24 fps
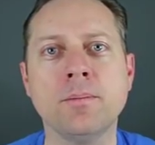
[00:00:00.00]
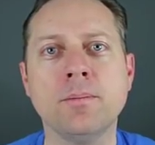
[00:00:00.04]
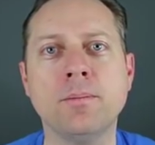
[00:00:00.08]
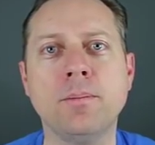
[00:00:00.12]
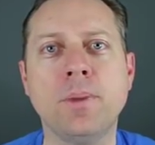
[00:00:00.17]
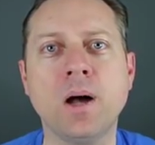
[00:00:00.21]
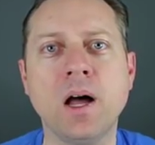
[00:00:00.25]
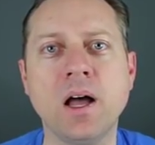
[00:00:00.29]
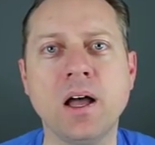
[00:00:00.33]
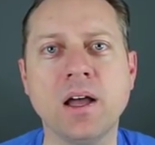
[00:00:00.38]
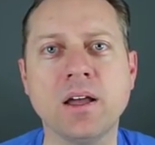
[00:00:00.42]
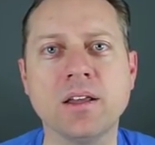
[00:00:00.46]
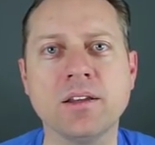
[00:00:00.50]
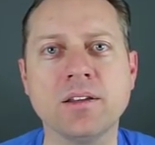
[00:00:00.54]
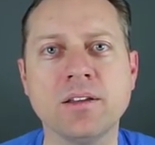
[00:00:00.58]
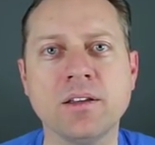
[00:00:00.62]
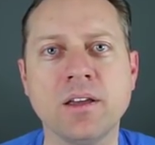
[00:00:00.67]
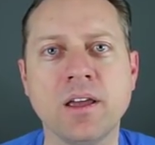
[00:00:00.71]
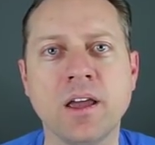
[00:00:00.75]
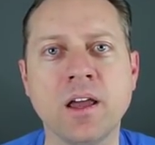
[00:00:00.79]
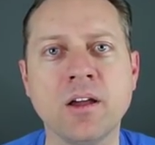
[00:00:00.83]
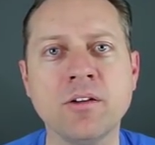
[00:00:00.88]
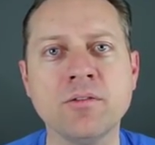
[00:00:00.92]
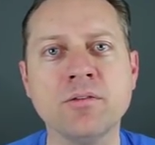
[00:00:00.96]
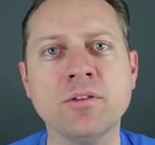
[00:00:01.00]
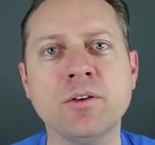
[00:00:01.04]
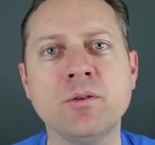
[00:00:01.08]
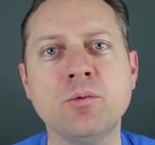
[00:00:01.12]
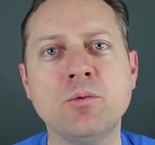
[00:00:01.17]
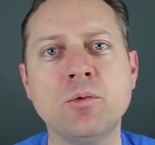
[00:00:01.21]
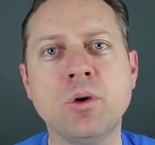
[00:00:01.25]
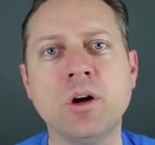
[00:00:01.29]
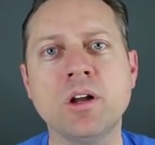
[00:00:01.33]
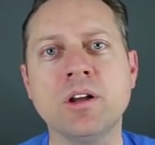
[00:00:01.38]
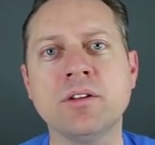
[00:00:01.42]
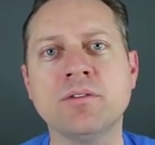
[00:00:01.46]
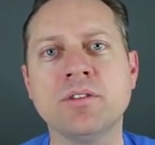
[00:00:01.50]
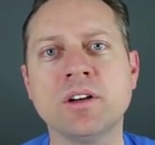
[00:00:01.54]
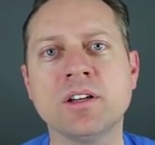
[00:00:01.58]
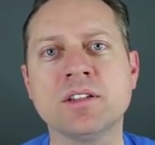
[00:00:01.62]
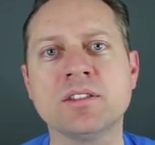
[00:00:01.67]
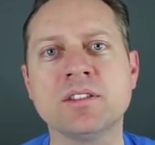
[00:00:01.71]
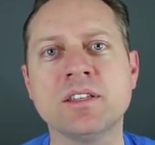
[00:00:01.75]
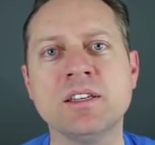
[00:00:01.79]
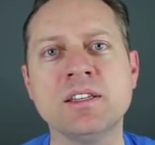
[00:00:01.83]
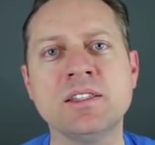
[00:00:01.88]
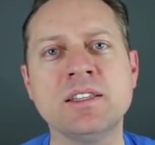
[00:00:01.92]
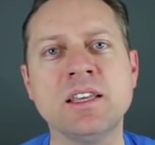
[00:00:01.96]
But every one of
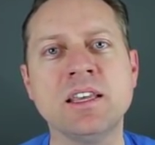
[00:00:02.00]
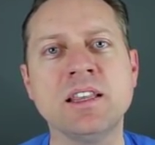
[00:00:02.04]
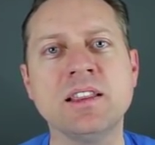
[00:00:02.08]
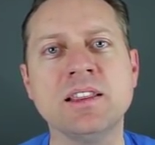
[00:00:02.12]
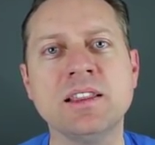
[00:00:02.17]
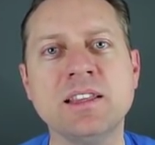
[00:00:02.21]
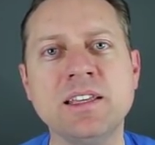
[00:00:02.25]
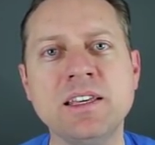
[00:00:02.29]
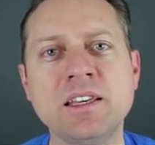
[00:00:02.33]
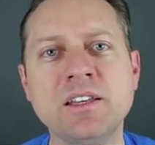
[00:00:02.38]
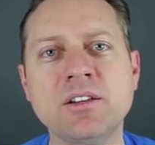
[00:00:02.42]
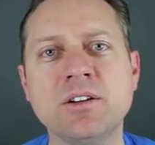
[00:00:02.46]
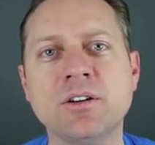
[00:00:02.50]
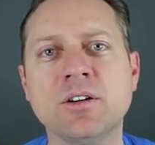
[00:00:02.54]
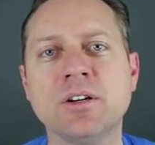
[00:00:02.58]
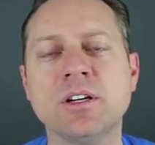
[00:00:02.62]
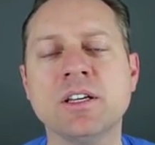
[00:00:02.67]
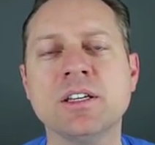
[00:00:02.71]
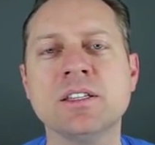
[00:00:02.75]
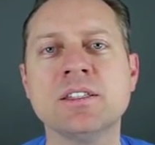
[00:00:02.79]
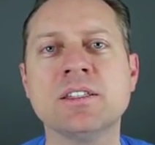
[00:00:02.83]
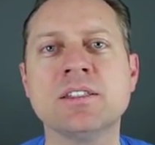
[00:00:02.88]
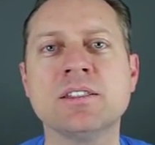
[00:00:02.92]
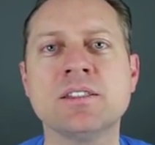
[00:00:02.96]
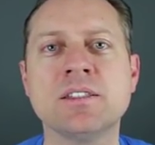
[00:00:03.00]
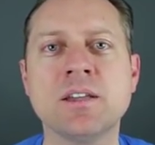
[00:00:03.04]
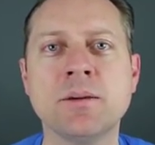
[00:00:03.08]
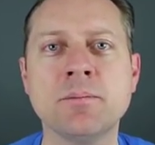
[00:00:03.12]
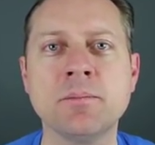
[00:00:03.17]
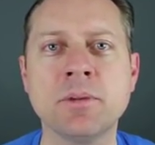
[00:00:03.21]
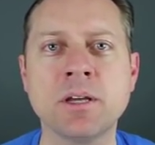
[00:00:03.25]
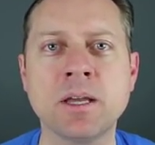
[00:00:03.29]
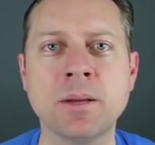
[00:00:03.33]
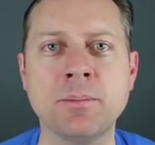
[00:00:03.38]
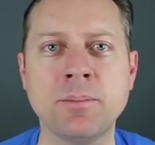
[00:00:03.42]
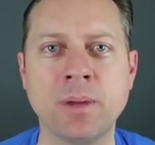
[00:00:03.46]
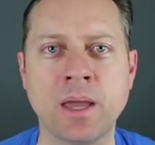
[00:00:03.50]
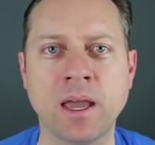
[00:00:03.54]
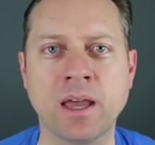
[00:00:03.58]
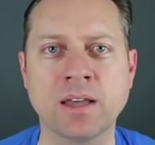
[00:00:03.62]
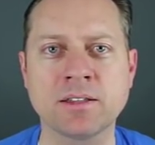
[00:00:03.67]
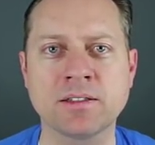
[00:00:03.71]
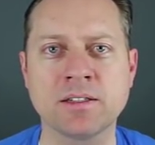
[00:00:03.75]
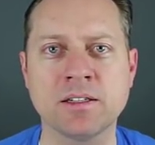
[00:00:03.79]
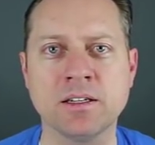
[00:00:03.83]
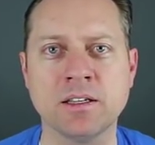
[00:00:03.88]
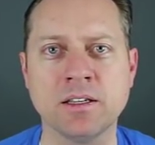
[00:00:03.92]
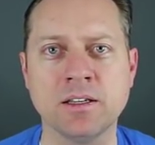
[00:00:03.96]
us is a leader in some
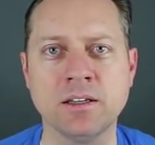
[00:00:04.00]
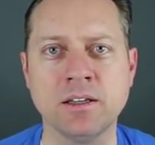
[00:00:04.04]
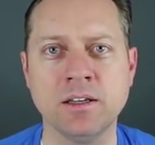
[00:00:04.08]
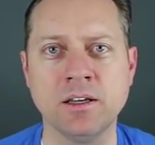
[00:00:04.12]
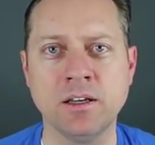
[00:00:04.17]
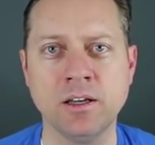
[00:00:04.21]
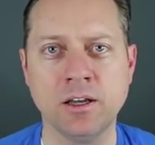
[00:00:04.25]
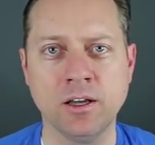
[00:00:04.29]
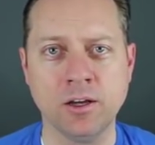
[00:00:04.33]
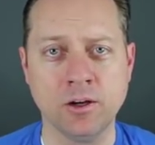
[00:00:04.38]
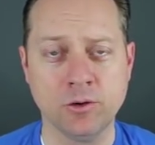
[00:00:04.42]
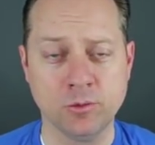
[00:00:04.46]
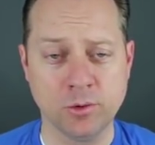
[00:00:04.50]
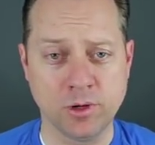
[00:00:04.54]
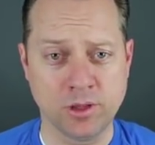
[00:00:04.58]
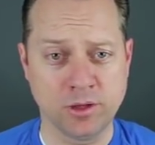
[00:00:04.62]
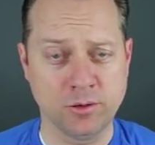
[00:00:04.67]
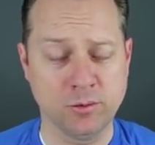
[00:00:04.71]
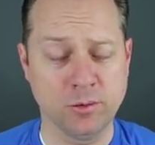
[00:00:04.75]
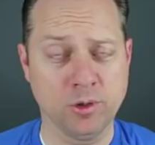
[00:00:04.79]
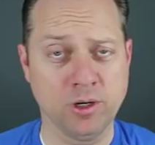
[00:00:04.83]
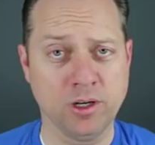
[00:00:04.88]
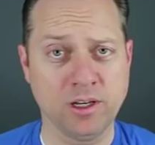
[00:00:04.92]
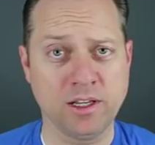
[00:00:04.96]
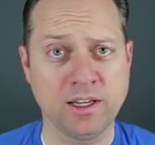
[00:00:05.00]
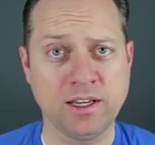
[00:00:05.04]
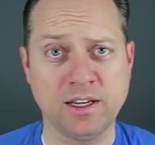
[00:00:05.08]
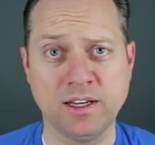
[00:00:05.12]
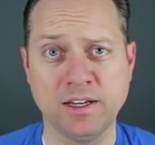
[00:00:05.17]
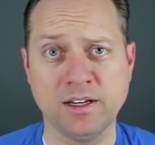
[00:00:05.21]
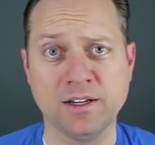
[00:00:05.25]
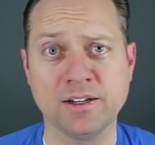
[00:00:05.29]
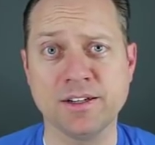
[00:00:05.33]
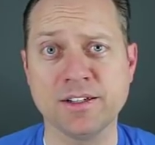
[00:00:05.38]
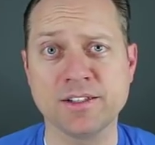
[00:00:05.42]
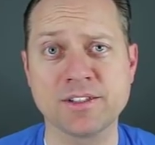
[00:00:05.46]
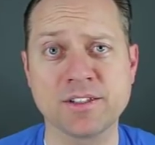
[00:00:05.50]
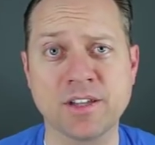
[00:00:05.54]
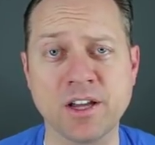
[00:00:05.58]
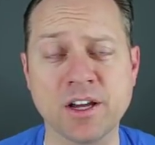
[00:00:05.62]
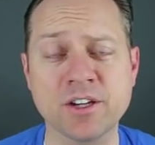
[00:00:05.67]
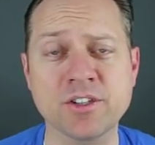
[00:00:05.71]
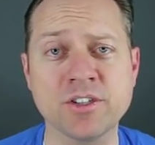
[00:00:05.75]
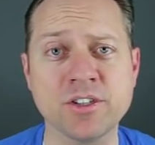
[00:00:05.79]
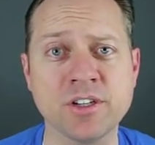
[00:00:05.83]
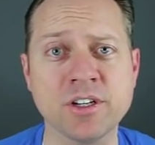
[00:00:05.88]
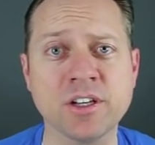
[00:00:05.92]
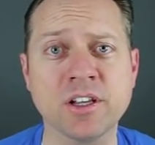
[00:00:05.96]
capacity, whether we're leading a
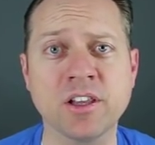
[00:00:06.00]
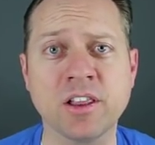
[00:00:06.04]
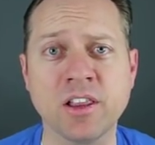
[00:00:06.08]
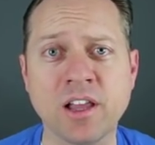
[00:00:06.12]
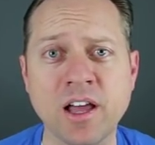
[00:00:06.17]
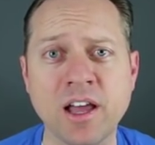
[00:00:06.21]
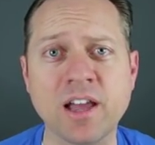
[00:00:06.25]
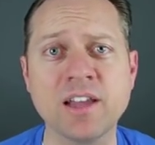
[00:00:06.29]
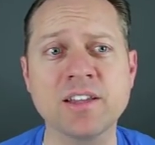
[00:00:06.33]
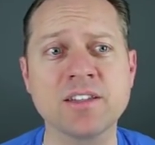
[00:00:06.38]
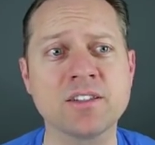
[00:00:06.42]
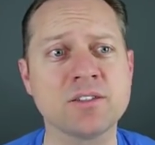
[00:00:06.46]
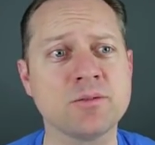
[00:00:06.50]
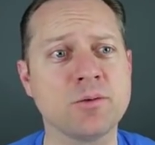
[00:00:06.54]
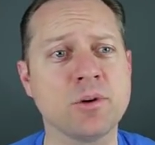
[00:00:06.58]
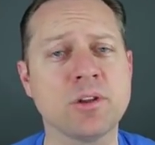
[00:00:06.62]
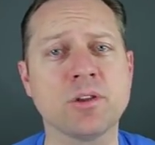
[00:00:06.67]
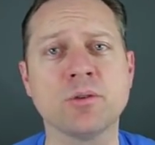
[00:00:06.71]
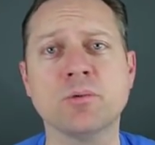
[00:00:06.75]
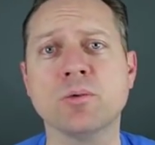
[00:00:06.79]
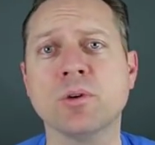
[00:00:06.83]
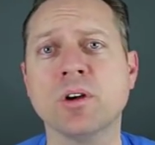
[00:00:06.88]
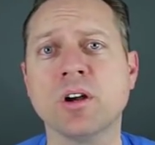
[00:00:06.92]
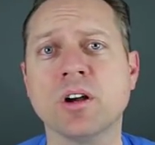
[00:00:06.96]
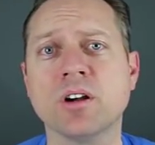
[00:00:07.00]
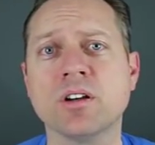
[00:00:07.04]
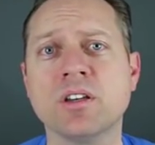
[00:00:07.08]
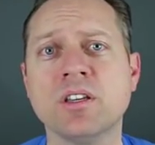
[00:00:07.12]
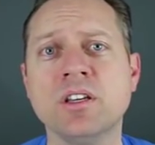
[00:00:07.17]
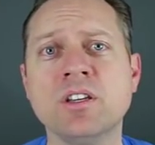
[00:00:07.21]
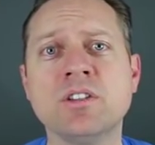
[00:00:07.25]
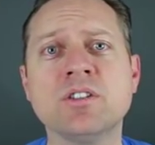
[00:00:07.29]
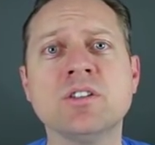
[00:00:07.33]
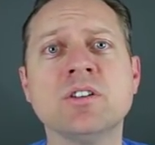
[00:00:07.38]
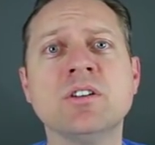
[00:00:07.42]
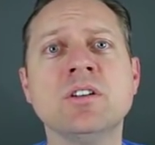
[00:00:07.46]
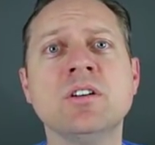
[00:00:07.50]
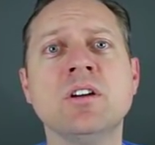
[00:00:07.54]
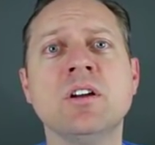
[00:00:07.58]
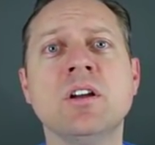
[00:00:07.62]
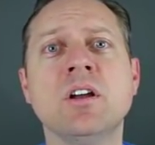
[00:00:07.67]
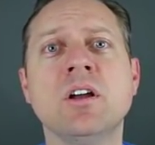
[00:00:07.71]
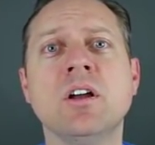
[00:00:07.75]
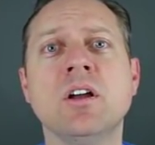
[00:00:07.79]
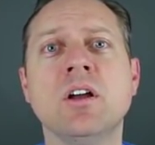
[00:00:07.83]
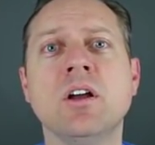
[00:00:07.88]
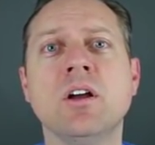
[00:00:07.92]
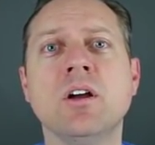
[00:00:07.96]
discussion in class, whether we're a teacher,
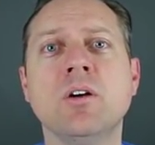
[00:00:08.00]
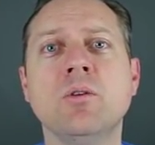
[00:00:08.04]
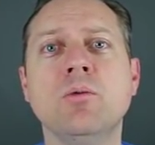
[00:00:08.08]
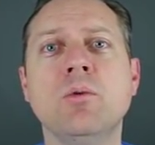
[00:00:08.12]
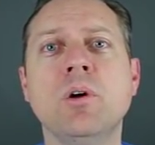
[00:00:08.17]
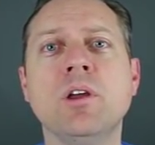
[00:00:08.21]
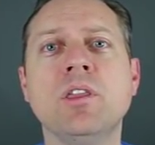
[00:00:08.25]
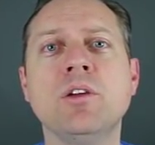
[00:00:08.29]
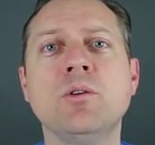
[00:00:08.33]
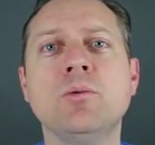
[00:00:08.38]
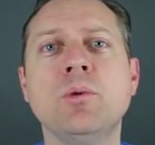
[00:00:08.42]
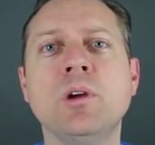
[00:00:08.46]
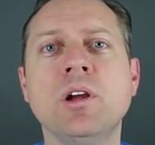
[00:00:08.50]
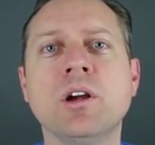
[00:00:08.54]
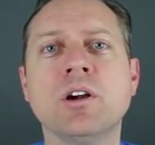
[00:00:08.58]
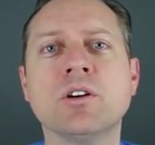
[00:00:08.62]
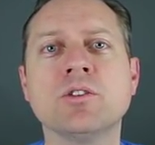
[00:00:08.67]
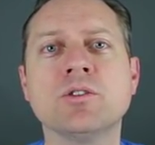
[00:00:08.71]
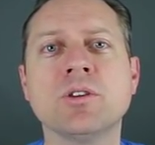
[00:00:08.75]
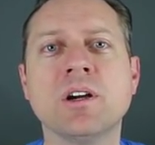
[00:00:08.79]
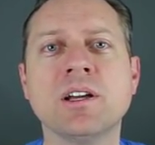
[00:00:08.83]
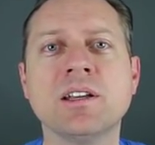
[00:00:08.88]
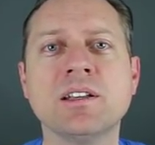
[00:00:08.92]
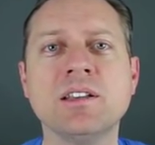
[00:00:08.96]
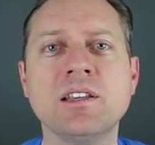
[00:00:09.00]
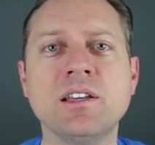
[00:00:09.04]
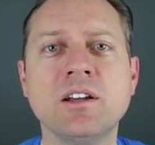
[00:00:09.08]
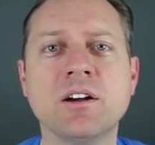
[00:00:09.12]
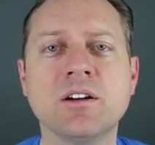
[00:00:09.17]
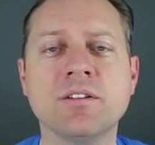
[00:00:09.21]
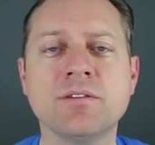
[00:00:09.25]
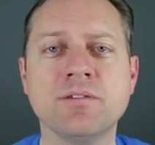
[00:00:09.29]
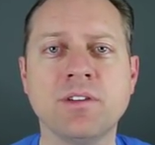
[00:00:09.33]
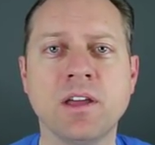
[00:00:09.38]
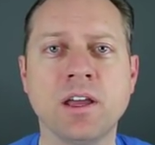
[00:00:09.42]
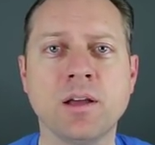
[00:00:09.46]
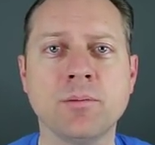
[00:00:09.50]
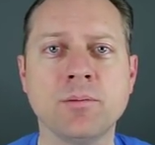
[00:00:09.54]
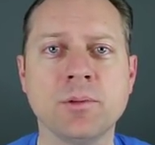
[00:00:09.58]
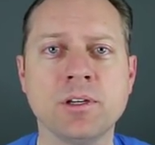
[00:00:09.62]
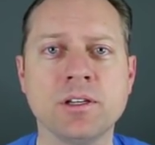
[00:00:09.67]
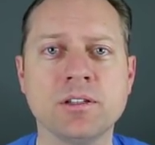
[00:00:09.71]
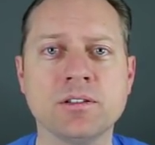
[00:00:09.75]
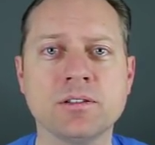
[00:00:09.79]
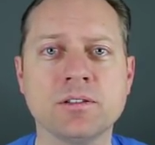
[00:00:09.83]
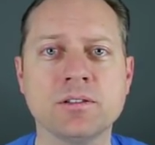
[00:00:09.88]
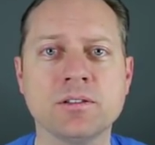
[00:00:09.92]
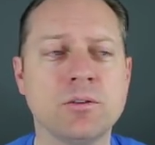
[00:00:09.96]
whether we are trying to lead our
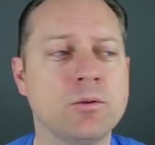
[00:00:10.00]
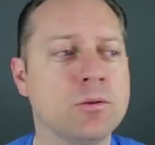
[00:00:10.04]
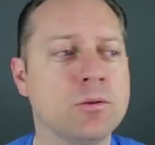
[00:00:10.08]
families,